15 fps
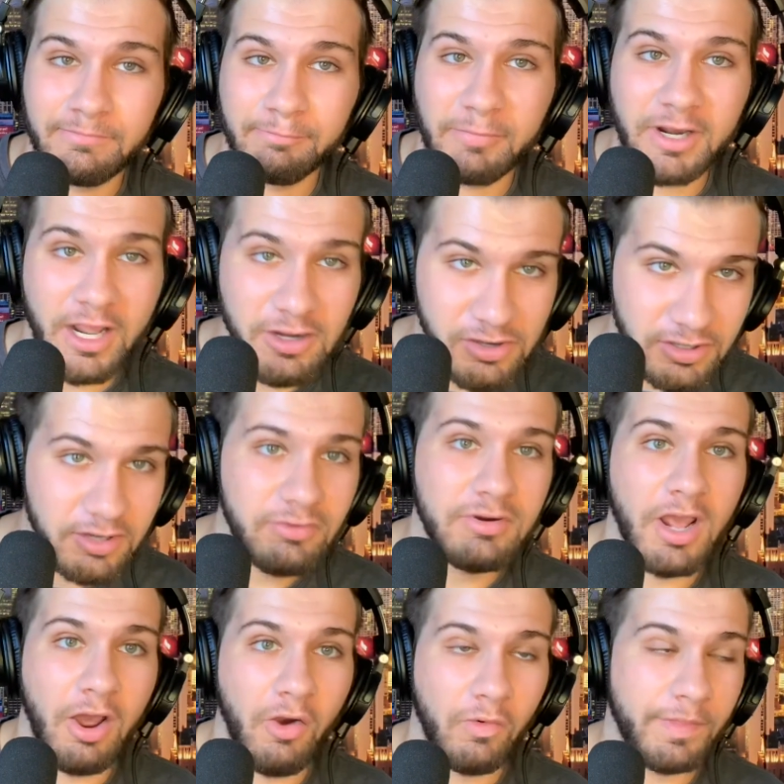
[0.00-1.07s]
but I do
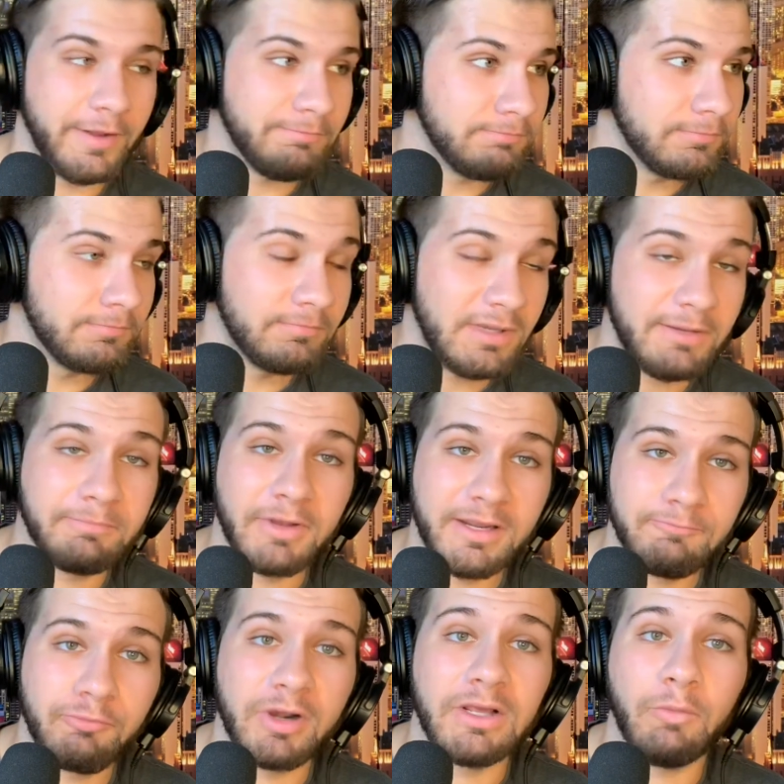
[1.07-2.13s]
know that he
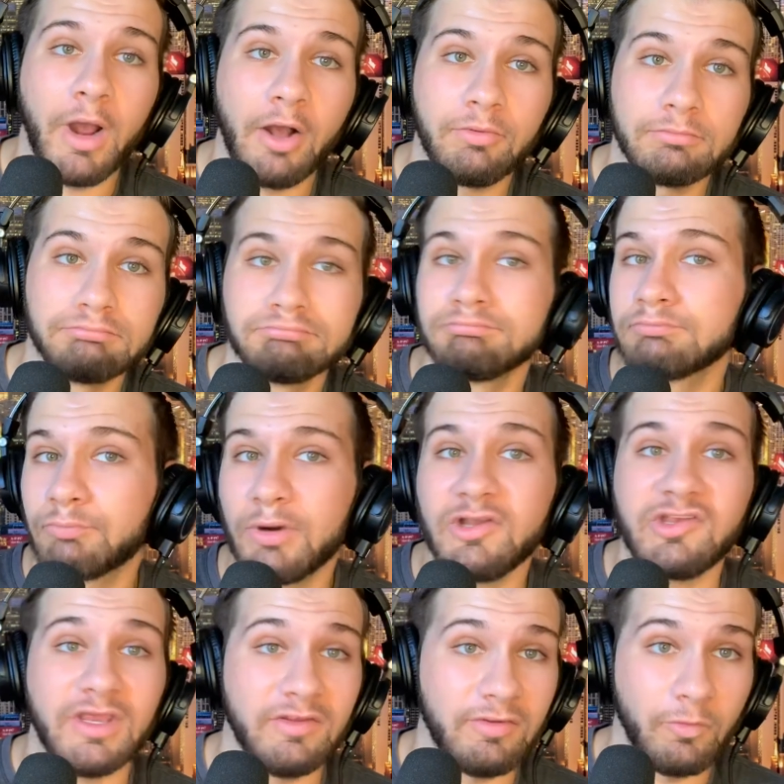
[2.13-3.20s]
played pretty well,
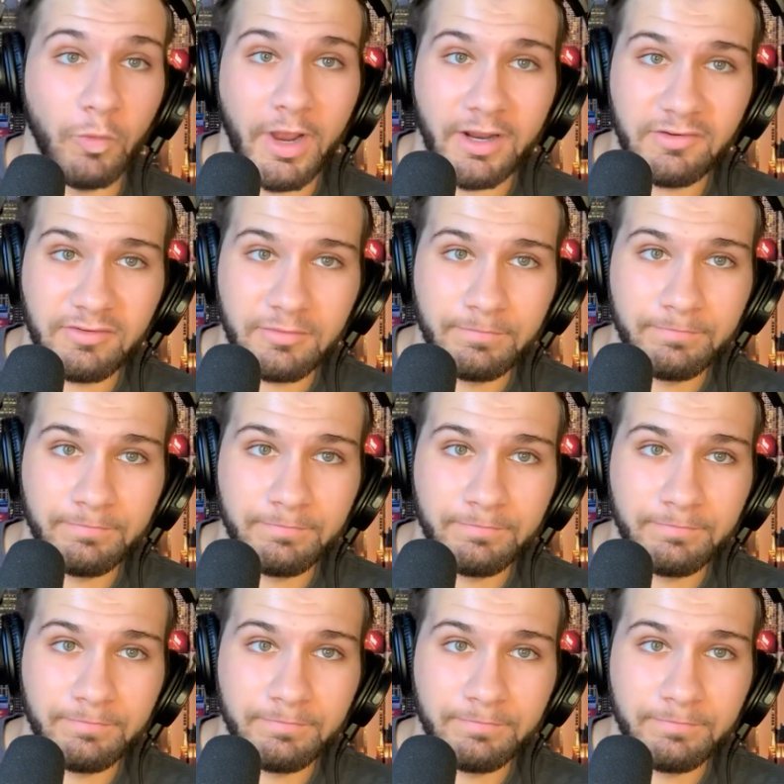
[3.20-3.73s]
preseason-wise.